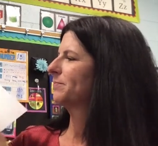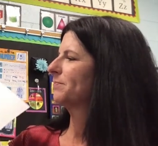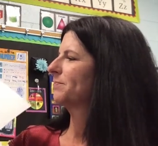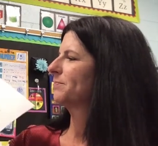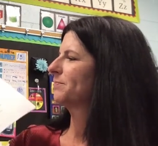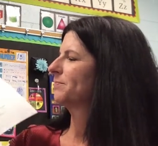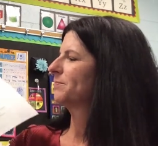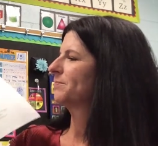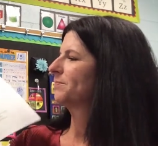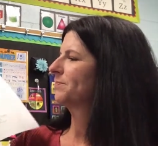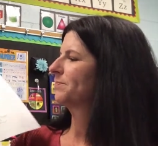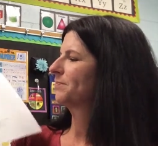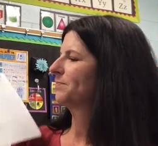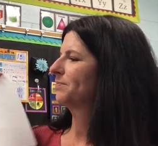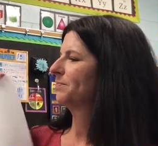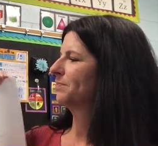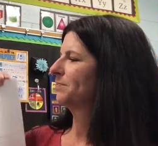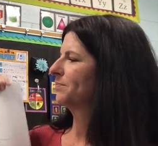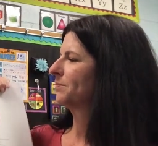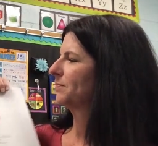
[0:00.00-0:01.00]

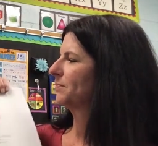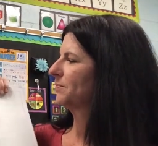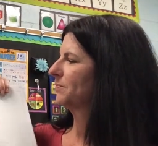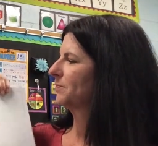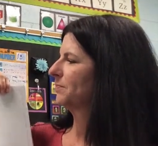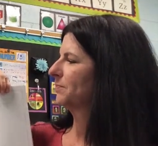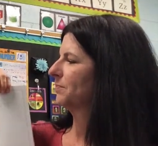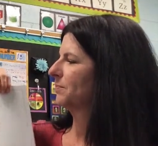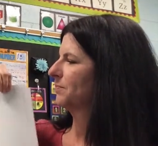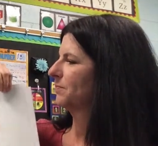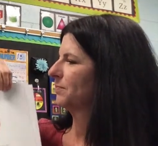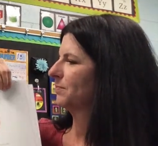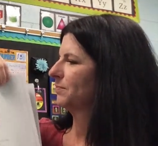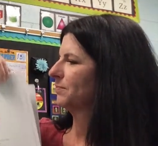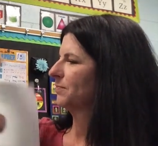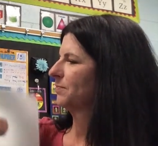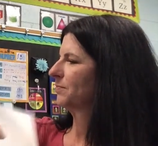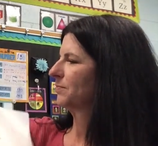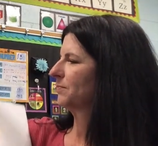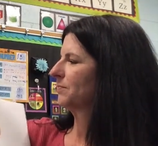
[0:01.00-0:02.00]

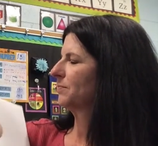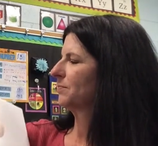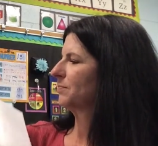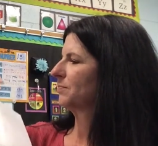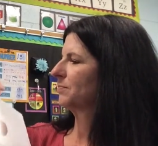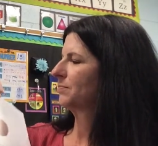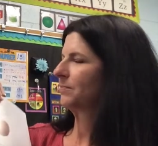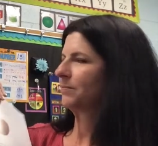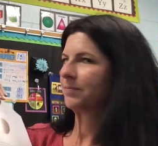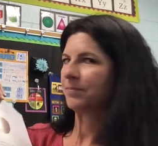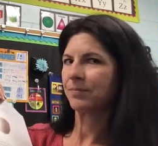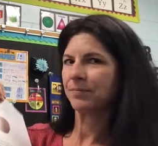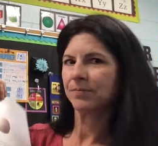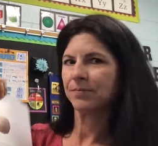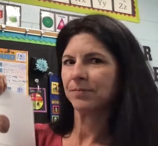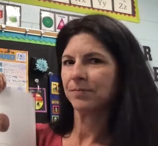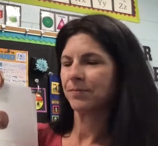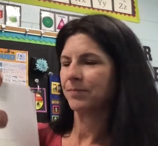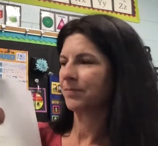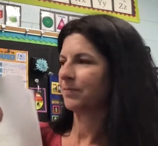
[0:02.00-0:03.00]

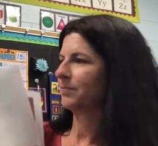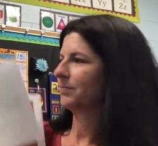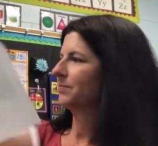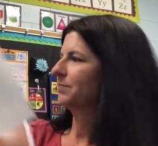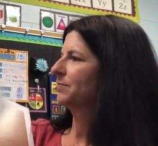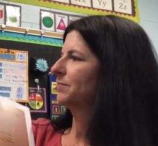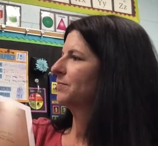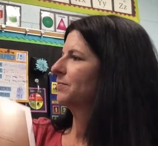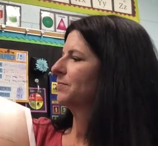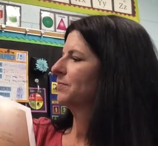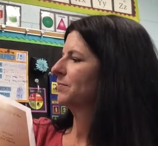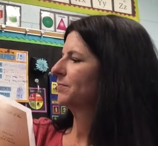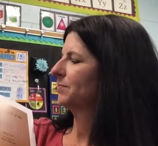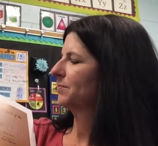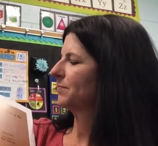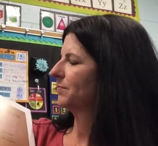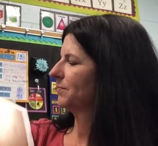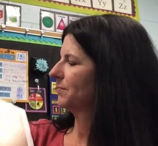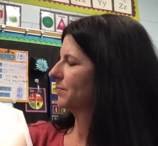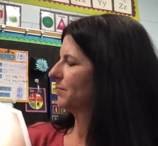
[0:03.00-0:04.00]

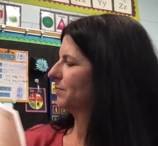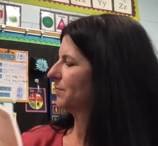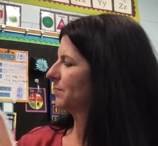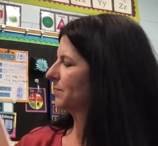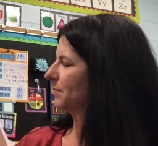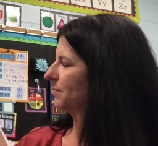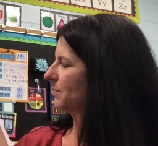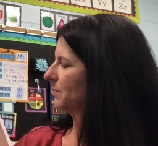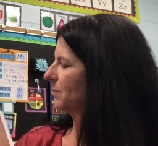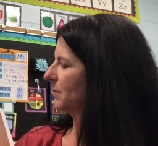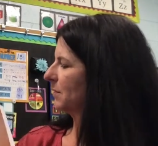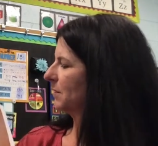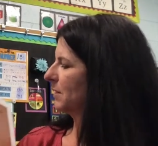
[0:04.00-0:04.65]
[no speech]